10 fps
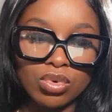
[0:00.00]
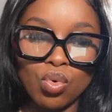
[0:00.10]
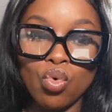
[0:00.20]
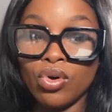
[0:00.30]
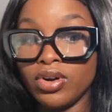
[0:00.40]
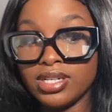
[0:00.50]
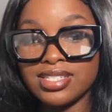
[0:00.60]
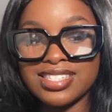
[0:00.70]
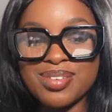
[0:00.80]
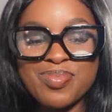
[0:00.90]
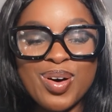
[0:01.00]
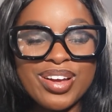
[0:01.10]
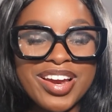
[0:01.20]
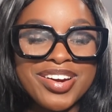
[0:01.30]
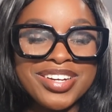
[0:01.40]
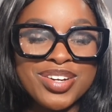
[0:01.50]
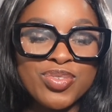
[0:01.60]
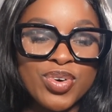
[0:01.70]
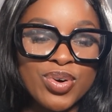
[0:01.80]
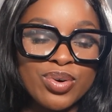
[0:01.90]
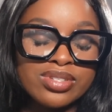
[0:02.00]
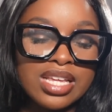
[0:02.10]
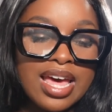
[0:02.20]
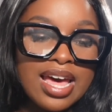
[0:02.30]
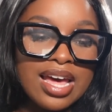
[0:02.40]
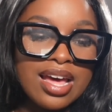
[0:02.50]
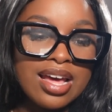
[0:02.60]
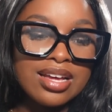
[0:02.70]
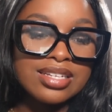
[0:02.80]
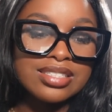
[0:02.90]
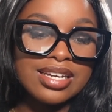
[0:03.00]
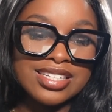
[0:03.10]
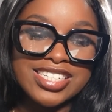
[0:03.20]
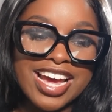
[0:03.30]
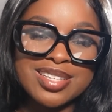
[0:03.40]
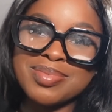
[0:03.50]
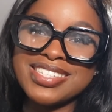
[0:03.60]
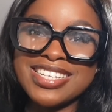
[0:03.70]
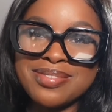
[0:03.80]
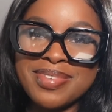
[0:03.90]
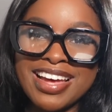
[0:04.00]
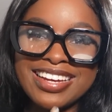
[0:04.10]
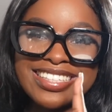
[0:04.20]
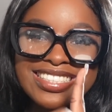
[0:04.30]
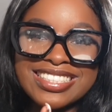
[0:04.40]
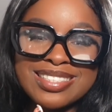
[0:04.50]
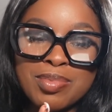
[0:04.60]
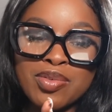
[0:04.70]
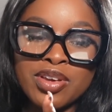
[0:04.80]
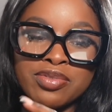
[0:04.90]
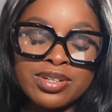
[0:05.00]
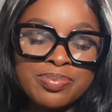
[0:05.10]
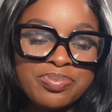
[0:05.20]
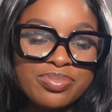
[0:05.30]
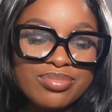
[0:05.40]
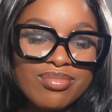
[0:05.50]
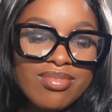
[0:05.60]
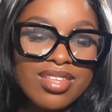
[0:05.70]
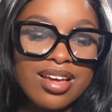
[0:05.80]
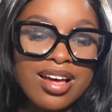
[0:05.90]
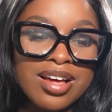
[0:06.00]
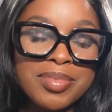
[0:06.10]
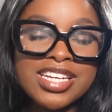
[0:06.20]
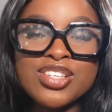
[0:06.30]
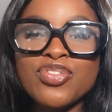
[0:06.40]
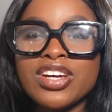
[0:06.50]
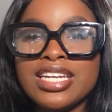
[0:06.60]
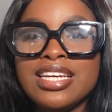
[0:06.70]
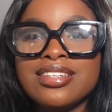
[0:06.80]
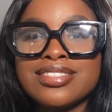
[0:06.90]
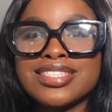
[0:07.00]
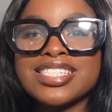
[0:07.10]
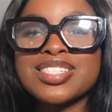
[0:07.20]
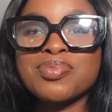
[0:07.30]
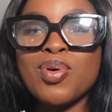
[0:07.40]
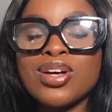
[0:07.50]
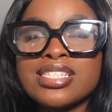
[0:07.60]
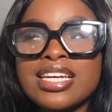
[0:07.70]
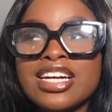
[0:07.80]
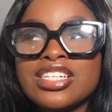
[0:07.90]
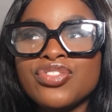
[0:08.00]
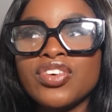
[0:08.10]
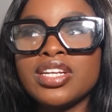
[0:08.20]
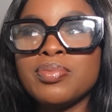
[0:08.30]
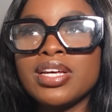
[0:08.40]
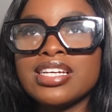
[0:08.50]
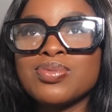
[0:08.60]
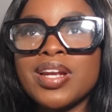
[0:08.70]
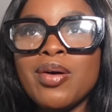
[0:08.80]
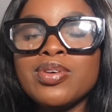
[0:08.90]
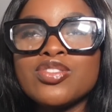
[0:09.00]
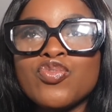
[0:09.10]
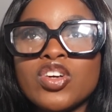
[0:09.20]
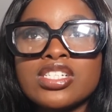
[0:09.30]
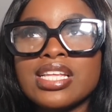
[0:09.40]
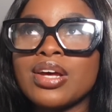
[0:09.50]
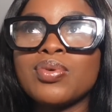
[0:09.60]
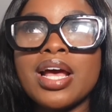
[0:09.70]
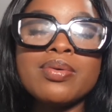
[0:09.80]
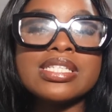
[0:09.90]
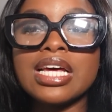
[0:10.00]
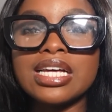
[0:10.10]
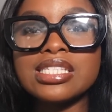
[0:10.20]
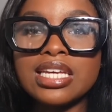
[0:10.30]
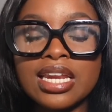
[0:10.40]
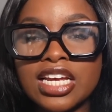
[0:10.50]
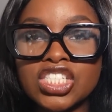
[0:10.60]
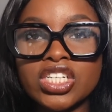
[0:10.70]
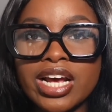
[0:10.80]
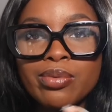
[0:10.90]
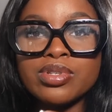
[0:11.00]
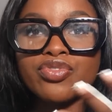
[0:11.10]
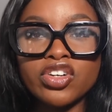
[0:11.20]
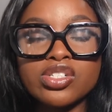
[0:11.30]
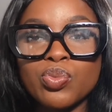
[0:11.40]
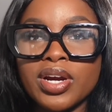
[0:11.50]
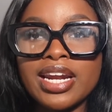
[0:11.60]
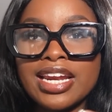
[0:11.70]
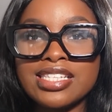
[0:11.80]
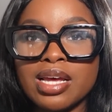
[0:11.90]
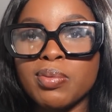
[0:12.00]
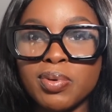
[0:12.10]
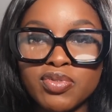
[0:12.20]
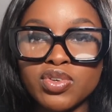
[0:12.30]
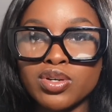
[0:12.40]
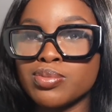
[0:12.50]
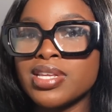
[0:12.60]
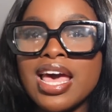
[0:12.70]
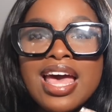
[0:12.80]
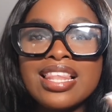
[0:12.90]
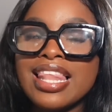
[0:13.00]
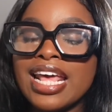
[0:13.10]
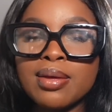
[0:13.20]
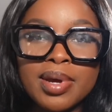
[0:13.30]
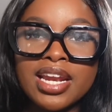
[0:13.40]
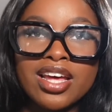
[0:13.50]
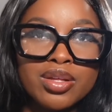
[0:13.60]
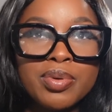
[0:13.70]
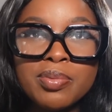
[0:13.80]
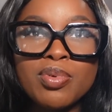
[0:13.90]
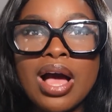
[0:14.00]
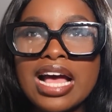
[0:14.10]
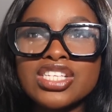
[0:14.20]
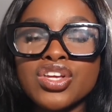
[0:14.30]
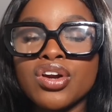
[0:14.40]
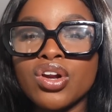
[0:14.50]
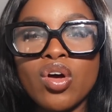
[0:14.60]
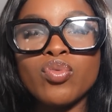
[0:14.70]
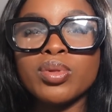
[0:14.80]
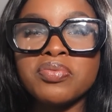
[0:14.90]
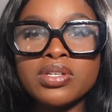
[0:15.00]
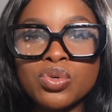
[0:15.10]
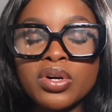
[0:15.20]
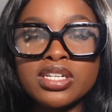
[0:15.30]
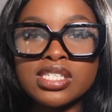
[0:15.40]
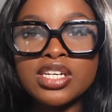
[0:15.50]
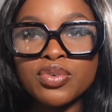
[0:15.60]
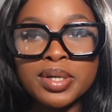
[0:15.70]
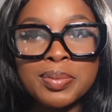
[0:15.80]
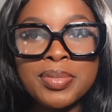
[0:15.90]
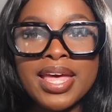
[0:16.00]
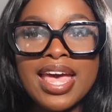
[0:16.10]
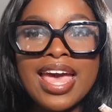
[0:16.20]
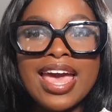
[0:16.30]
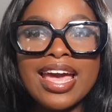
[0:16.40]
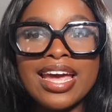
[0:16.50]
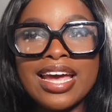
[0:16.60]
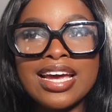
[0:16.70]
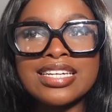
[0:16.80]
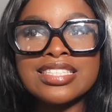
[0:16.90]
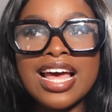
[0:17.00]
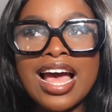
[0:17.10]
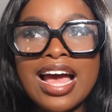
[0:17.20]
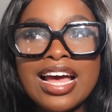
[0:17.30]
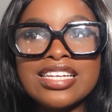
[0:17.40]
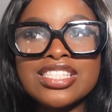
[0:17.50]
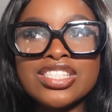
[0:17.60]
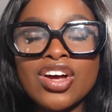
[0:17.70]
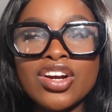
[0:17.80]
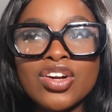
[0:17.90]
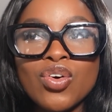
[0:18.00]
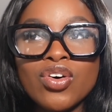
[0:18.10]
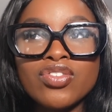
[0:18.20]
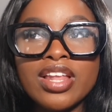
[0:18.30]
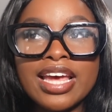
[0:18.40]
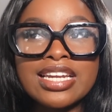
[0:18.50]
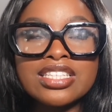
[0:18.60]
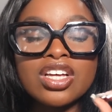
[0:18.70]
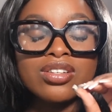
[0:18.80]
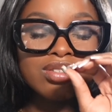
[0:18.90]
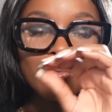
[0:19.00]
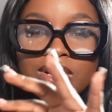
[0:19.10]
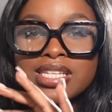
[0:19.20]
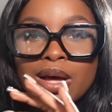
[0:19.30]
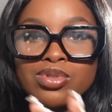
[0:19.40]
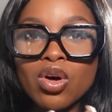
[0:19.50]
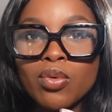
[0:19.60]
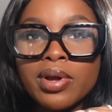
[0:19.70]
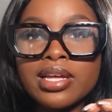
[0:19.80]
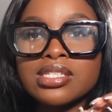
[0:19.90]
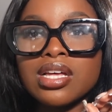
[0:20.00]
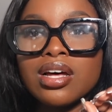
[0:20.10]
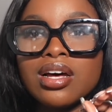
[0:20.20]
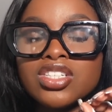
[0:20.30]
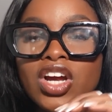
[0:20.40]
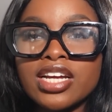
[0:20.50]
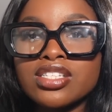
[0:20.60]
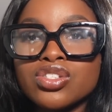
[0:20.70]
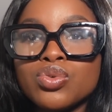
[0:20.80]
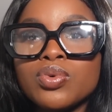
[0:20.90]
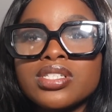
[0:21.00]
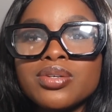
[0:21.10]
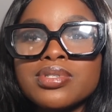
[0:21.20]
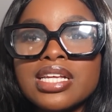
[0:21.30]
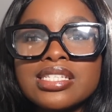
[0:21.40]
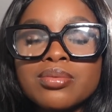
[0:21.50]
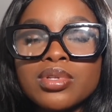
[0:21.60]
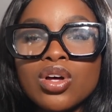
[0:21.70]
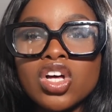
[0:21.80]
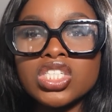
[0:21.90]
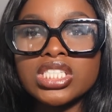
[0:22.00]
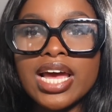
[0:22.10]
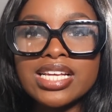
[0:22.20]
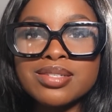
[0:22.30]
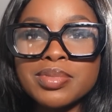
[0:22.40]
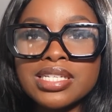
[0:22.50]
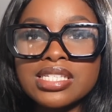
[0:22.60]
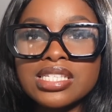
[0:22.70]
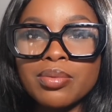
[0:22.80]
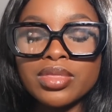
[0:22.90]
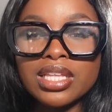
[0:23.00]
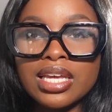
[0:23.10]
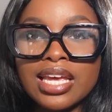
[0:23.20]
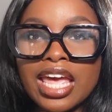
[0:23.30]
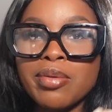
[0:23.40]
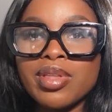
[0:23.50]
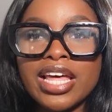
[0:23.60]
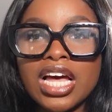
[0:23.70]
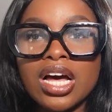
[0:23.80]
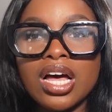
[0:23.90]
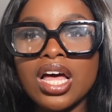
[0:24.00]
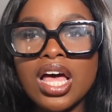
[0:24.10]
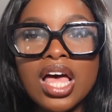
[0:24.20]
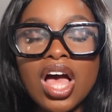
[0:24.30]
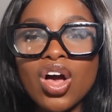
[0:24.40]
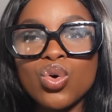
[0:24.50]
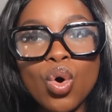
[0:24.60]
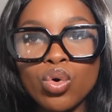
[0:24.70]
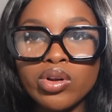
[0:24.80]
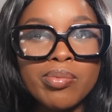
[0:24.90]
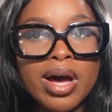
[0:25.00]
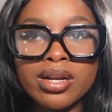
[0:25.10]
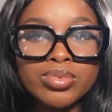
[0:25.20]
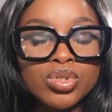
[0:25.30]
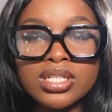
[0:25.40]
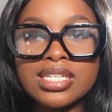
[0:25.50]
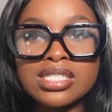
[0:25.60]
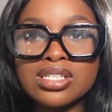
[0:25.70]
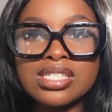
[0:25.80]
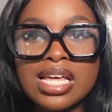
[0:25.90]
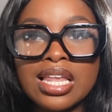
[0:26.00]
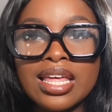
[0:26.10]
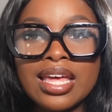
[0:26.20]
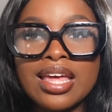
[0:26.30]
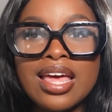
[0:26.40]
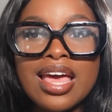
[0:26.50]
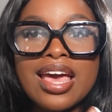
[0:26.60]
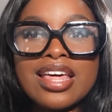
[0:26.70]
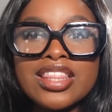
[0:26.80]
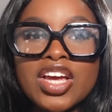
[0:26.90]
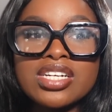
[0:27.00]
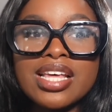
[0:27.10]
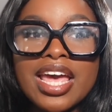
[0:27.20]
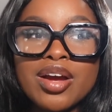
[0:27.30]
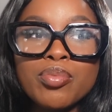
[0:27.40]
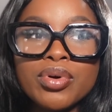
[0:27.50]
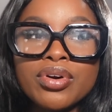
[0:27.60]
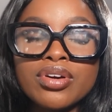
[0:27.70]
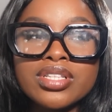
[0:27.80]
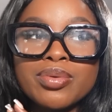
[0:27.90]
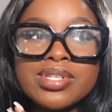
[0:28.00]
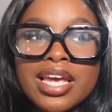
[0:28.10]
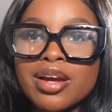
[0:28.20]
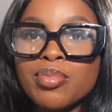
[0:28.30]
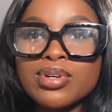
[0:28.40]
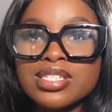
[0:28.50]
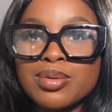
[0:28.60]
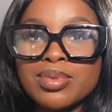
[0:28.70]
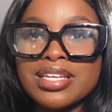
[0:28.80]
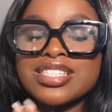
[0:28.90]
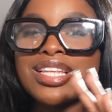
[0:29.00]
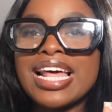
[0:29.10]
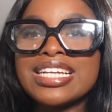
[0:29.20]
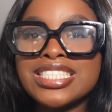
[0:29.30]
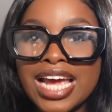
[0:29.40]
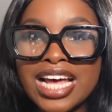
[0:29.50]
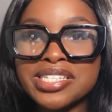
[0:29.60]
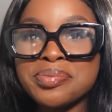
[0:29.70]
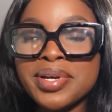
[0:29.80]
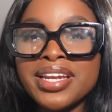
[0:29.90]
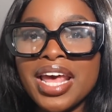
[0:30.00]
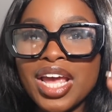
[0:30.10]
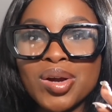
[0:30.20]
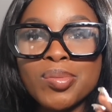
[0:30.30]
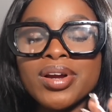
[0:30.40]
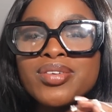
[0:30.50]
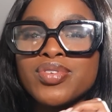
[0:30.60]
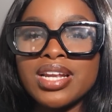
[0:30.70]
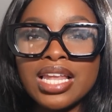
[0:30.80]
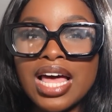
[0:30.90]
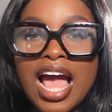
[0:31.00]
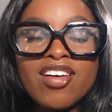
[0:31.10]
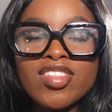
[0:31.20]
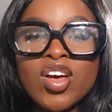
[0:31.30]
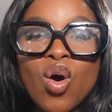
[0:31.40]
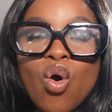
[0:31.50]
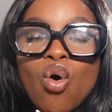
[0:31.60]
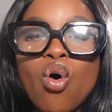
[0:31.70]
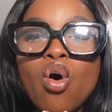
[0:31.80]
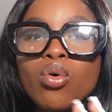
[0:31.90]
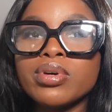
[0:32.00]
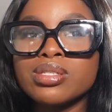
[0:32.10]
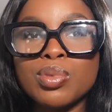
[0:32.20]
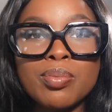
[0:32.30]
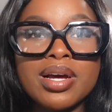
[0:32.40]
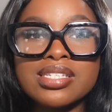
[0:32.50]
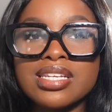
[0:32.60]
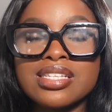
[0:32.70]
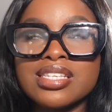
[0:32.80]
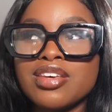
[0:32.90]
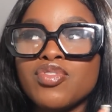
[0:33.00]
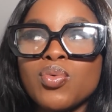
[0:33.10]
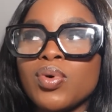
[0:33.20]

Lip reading: orris, Bulgarian rose, and jasmine sambac, my favorite. It's funny, just pausing here, it's funny because when I was a teenager and I was first wearing any type of perfumes, like many other people, I started off with Victoria's Secret. And I started off like, and the ones I was always attracted to was, there was like something called Jasmine something. It came in like a golden bottle. I'm sure they still sell it. and there was amber or something. So like jasmine, amber, and vanilla have like always been my scents, even